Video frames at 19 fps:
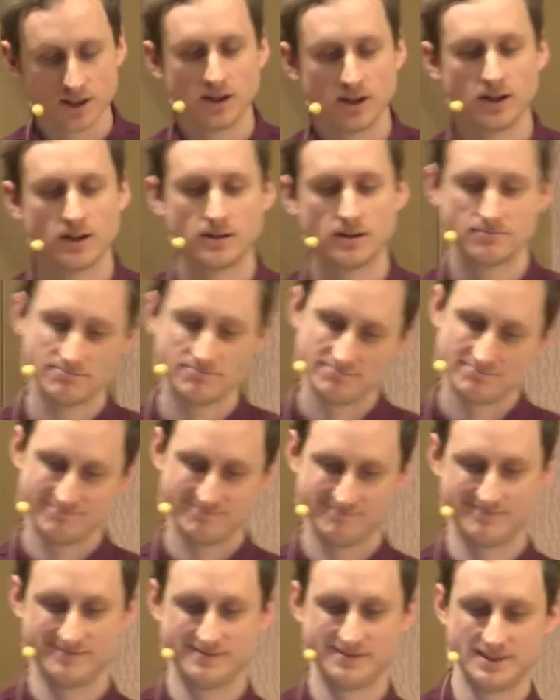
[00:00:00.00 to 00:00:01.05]
are,
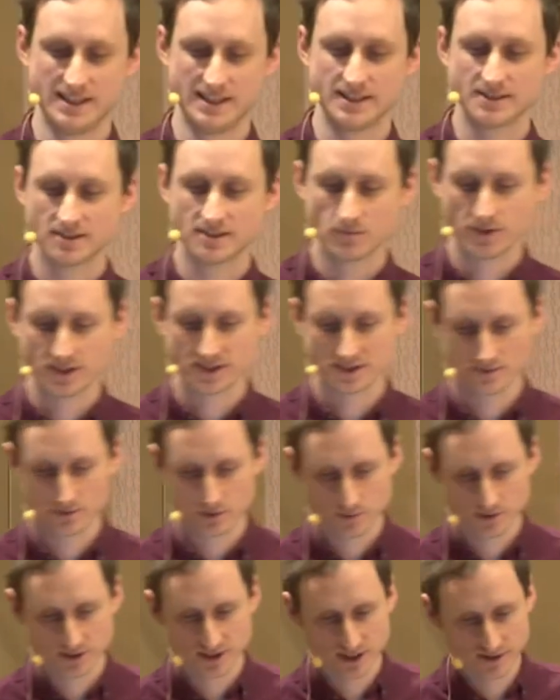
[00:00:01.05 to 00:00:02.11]
in some ways, the raw
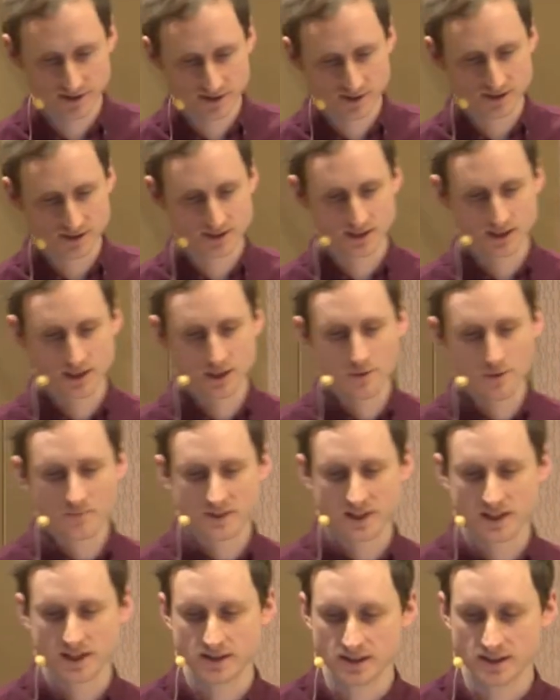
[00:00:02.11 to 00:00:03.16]
materials,
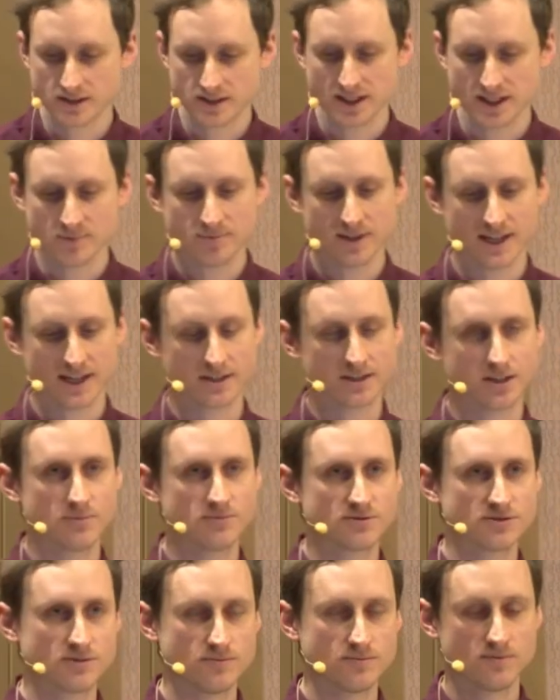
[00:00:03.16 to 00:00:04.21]
and the impact comes
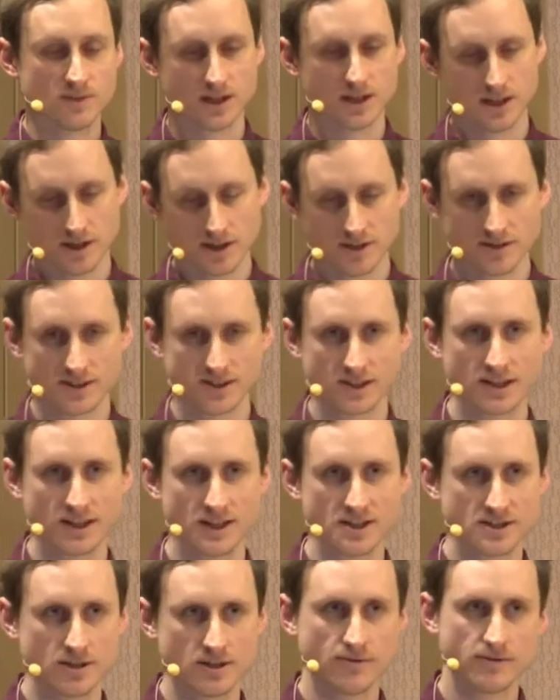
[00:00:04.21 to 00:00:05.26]
from an
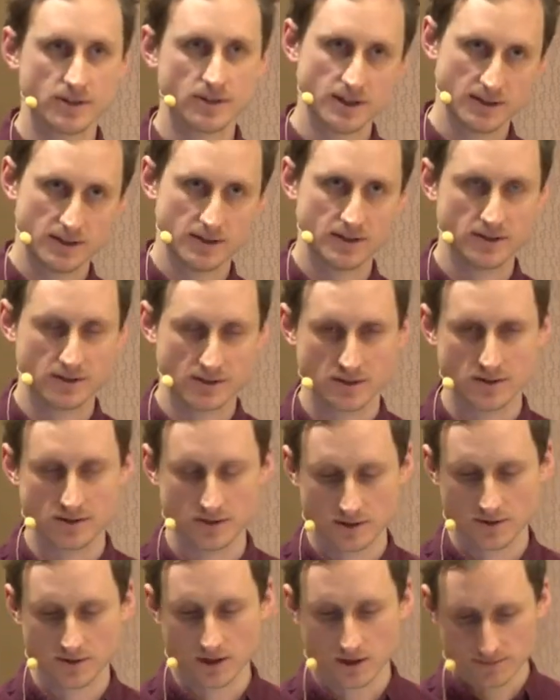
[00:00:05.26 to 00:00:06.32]
articulation of the
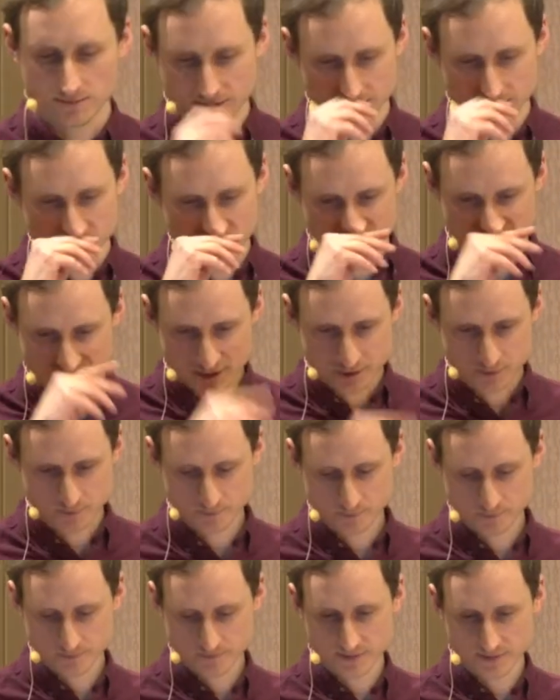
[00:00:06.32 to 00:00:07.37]
objects
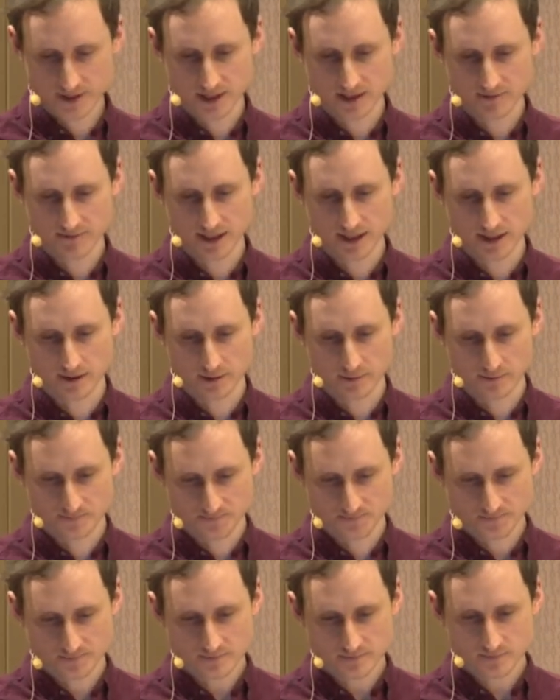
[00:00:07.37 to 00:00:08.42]
and their value.
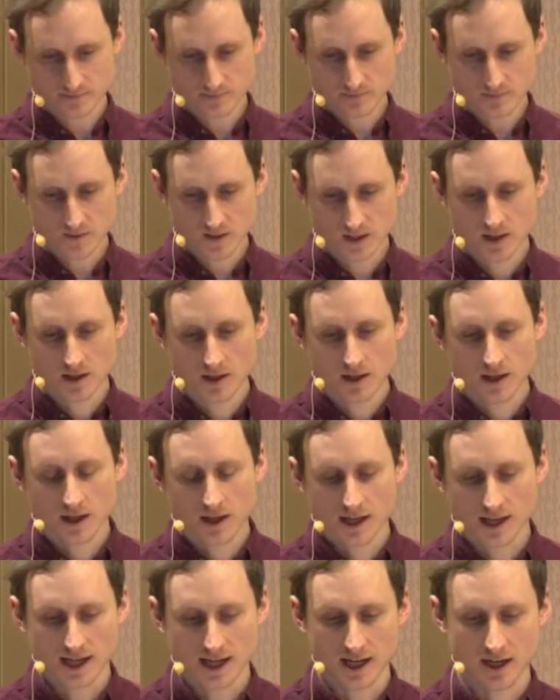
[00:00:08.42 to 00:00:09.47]

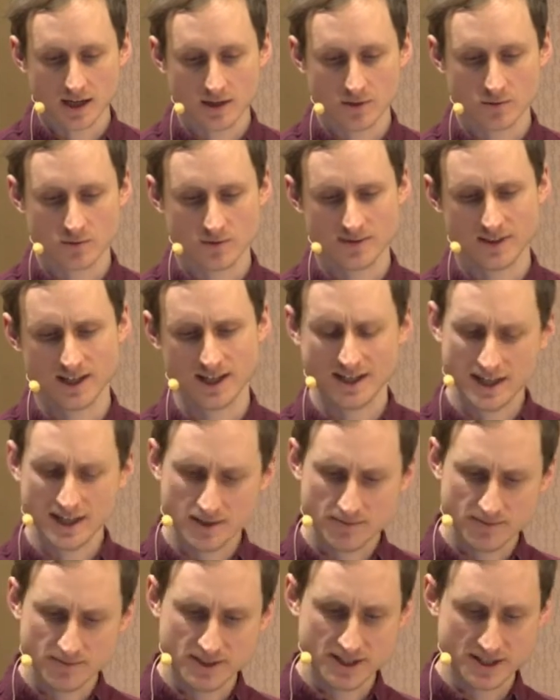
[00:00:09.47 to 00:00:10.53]
I
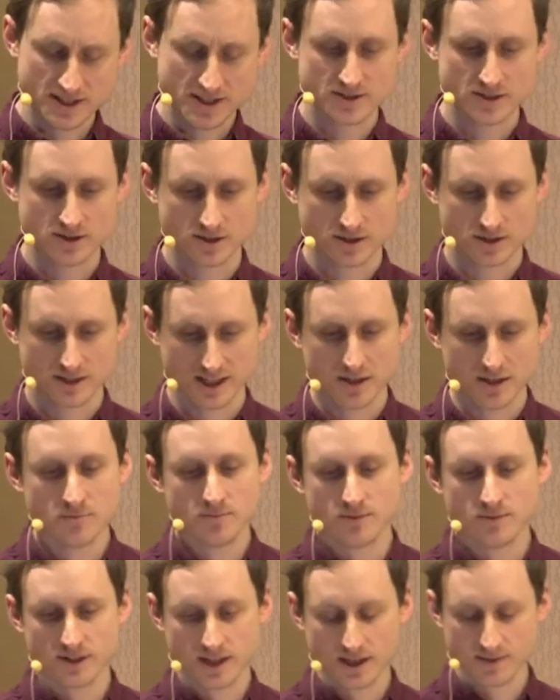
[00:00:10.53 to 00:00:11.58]
am in the digital
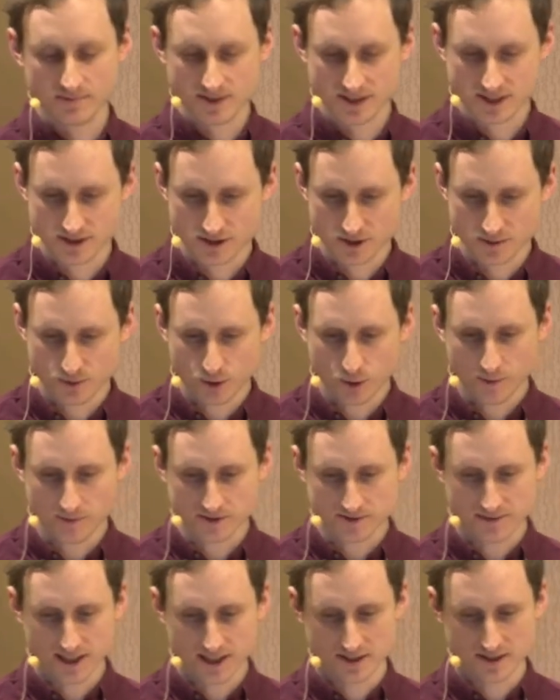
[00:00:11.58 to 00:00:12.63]
team, and I'm the digital programs
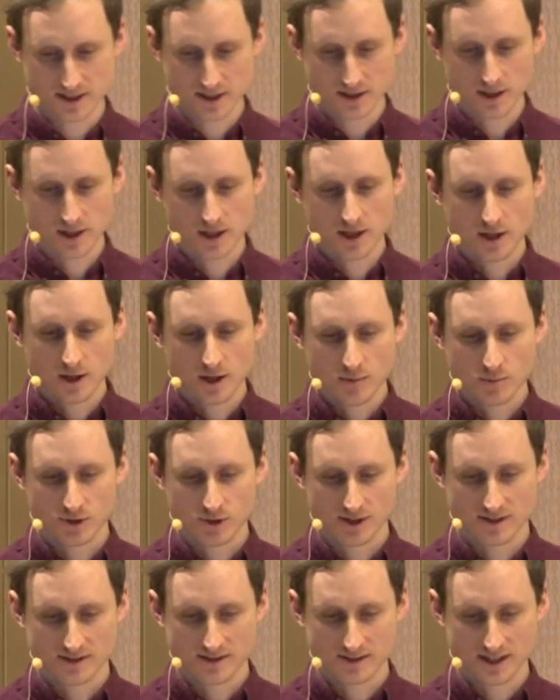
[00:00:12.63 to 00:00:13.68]
manager,
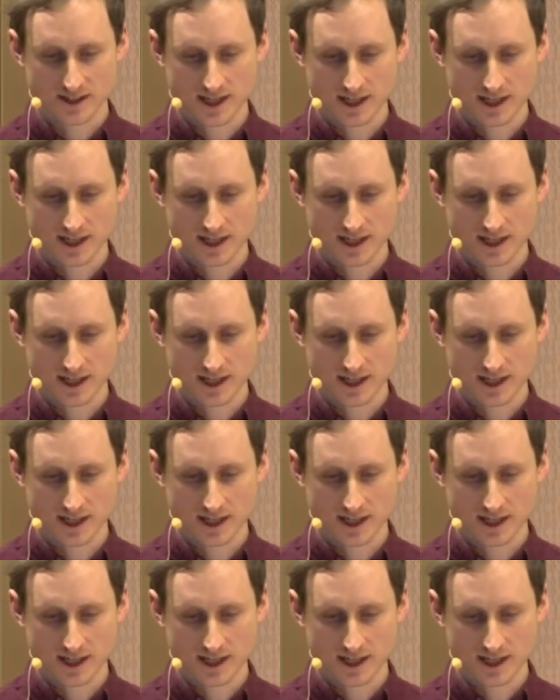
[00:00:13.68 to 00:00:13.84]
but